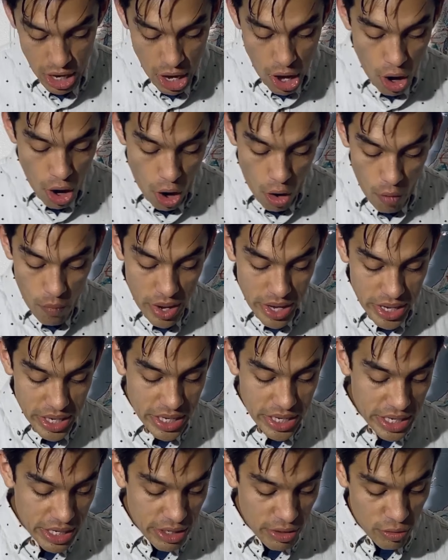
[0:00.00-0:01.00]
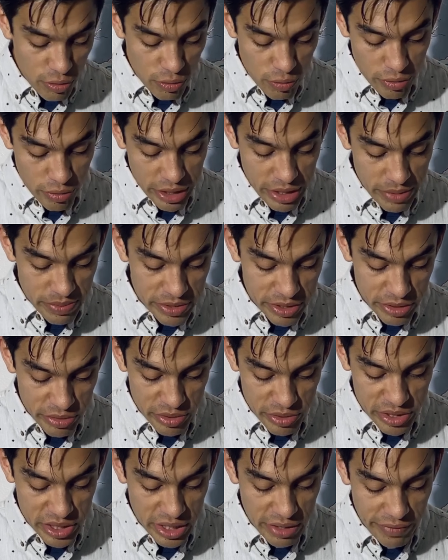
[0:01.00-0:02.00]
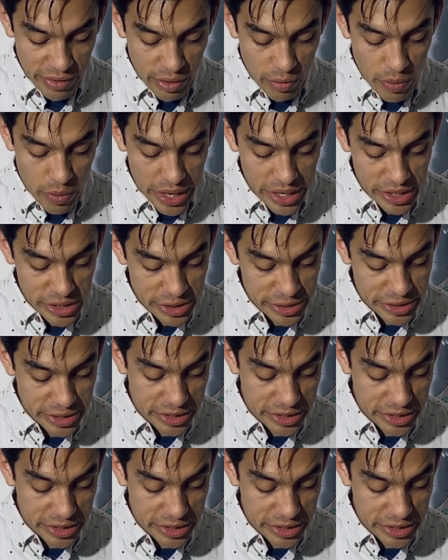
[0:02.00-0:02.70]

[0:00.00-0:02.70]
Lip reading: Already he who reaps is receiving wages